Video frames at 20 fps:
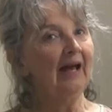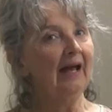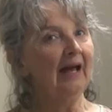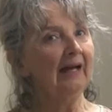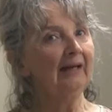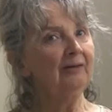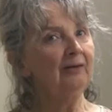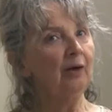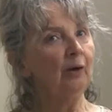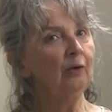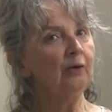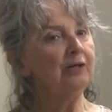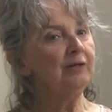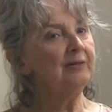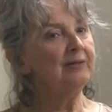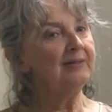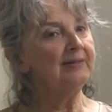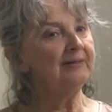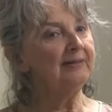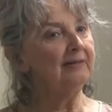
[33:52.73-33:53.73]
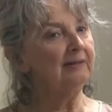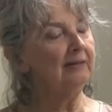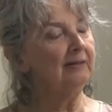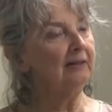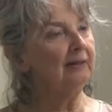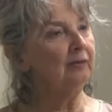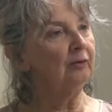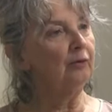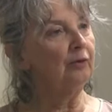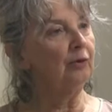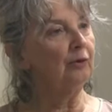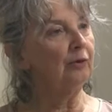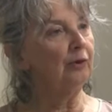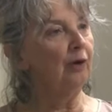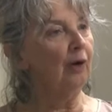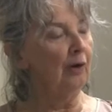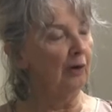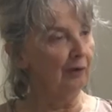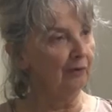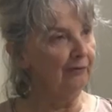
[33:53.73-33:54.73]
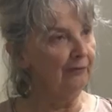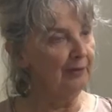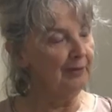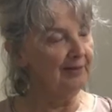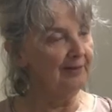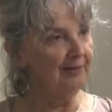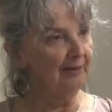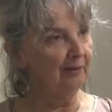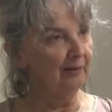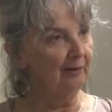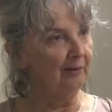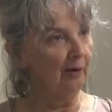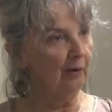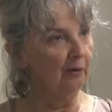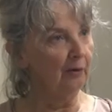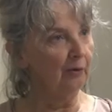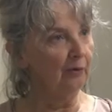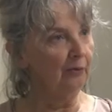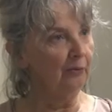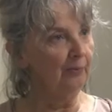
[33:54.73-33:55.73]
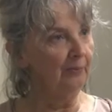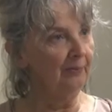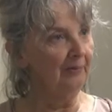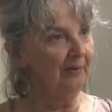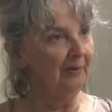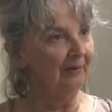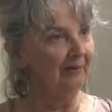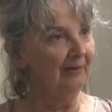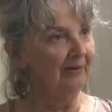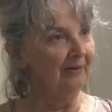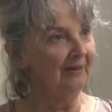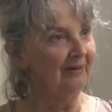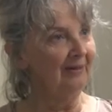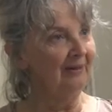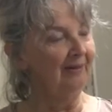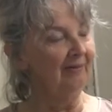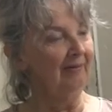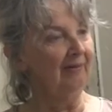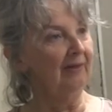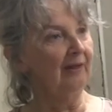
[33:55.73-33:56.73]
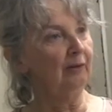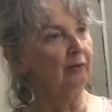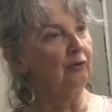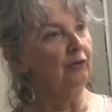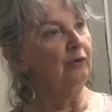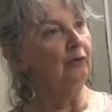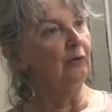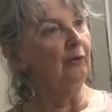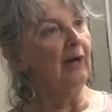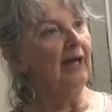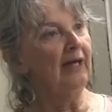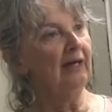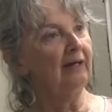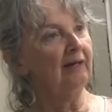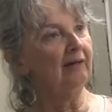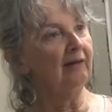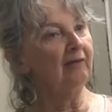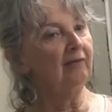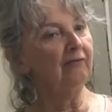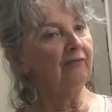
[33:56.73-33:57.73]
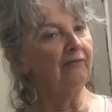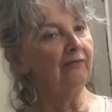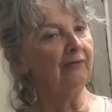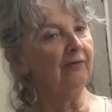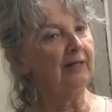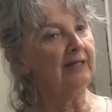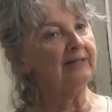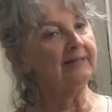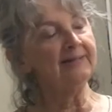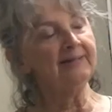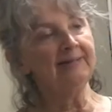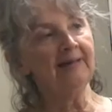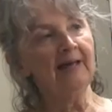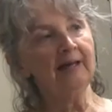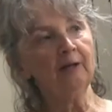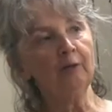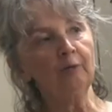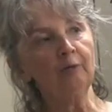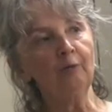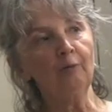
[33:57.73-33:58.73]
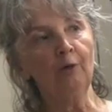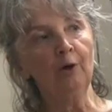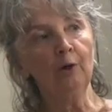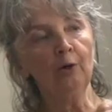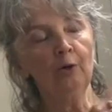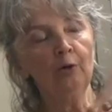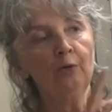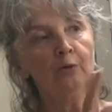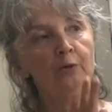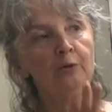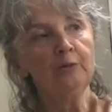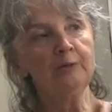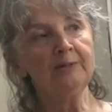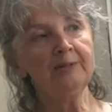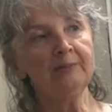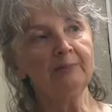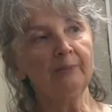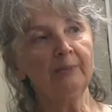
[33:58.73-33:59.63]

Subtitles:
I noticed in your office at home that you have, is that a rose?